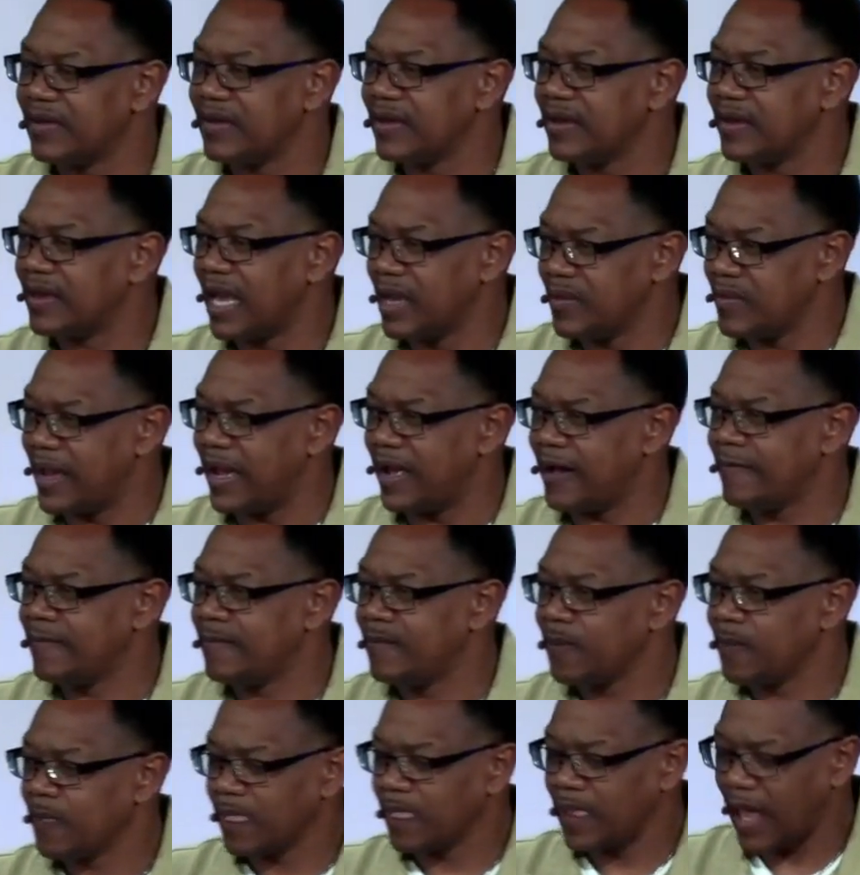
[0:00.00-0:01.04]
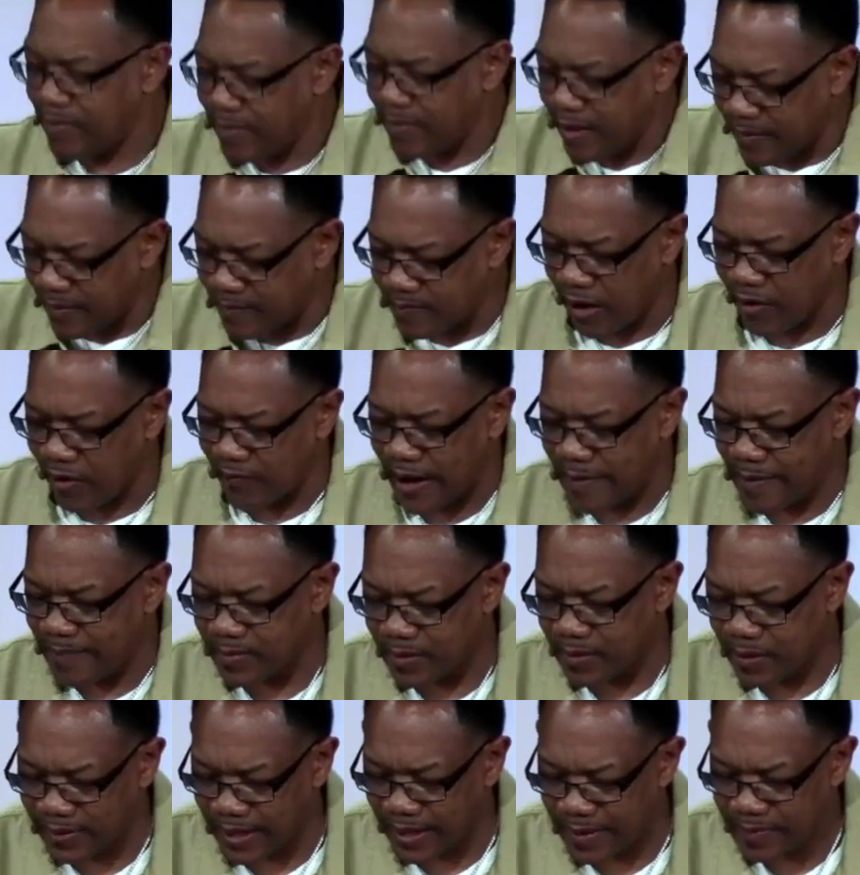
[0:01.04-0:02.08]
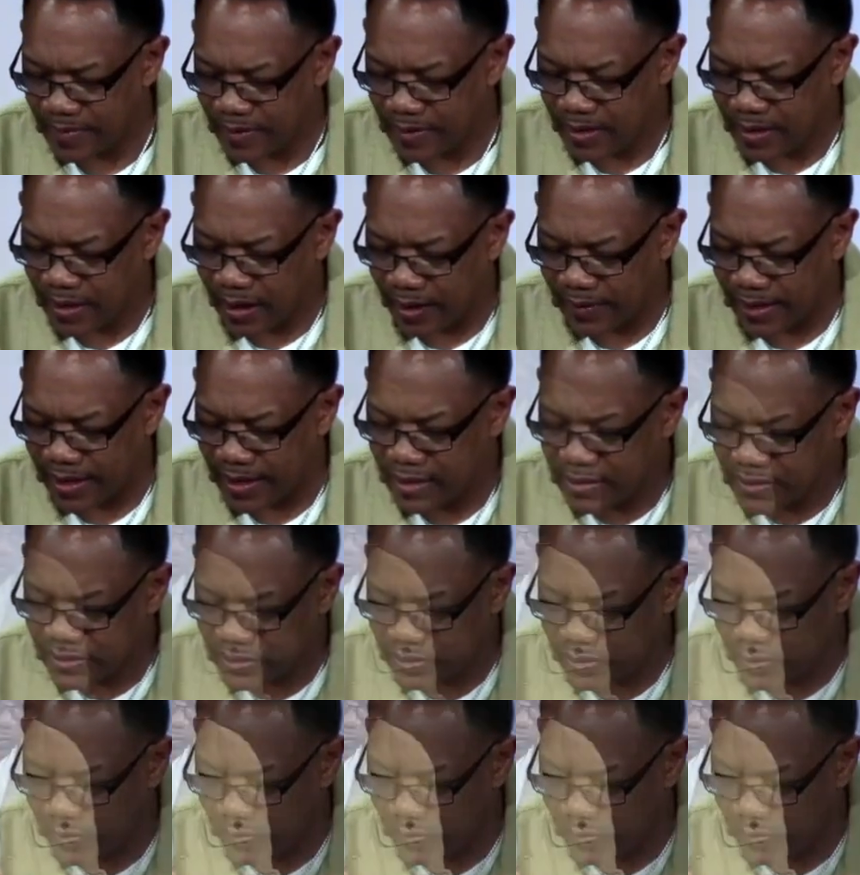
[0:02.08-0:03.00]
Amen. Amen. All right. Okay. All right. So